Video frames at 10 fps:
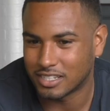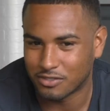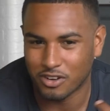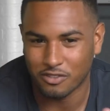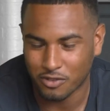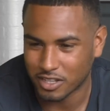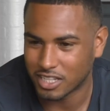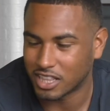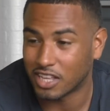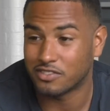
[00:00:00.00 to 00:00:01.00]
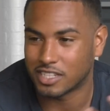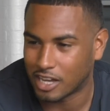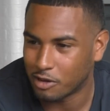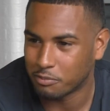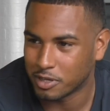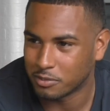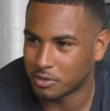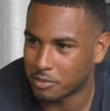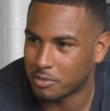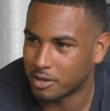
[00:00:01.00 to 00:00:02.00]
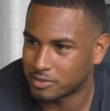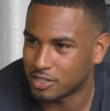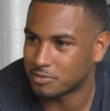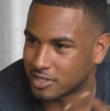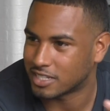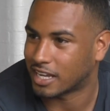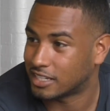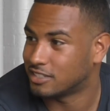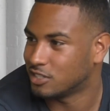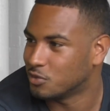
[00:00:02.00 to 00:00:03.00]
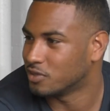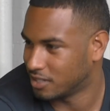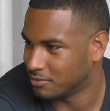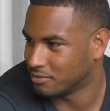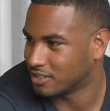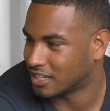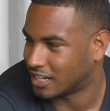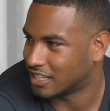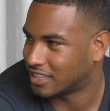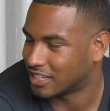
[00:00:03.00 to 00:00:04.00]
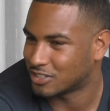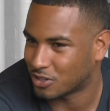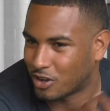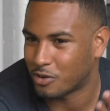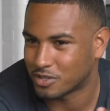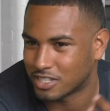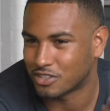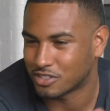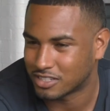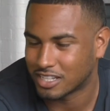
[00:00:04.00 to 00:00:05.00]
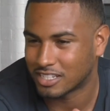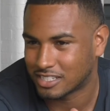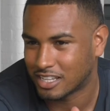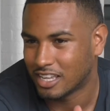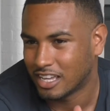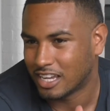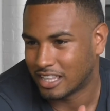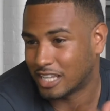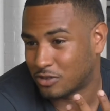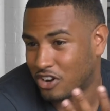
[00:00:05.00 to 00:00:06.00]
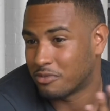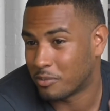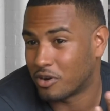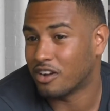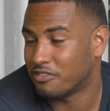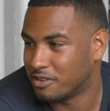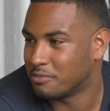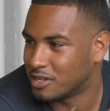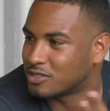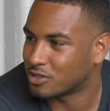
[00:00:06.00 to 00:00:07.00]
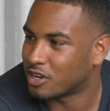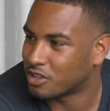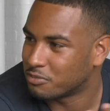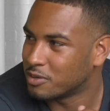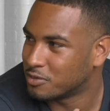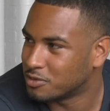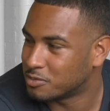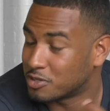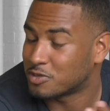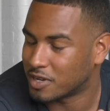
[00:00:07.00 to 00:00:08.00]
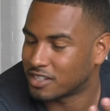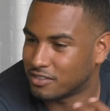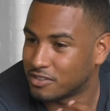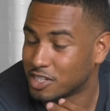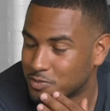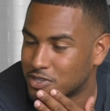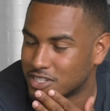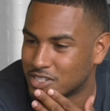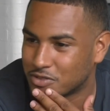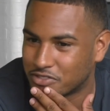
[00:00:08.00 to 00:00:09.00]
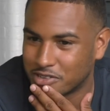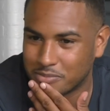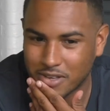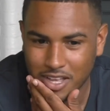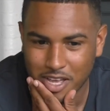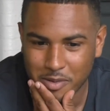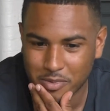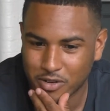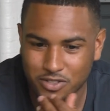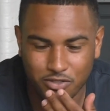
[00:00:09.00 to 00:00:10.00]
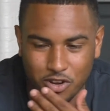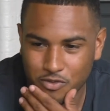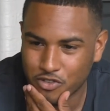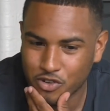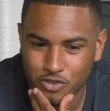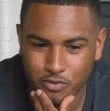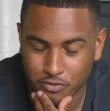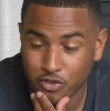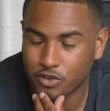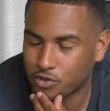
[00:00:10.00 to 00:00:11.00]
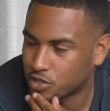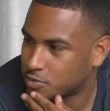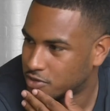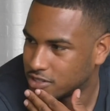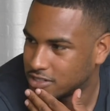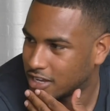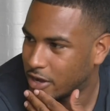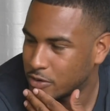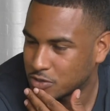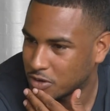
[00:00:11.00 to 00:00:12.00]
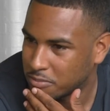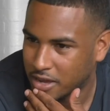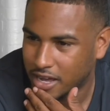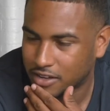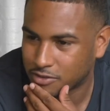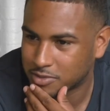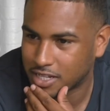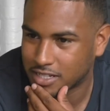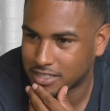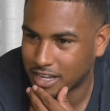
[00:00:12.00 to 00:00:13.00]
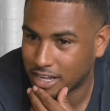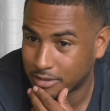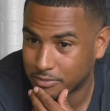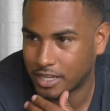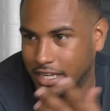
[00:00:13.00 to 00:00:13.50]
very friendly, loved to help people. My mom tells me, it's like, I see you in him, kind of thing. So I always hear these things, and that's what I remember of him based on other people's perspective and experiences with him. But it was a very beautiful experience. I always went back from time to time. I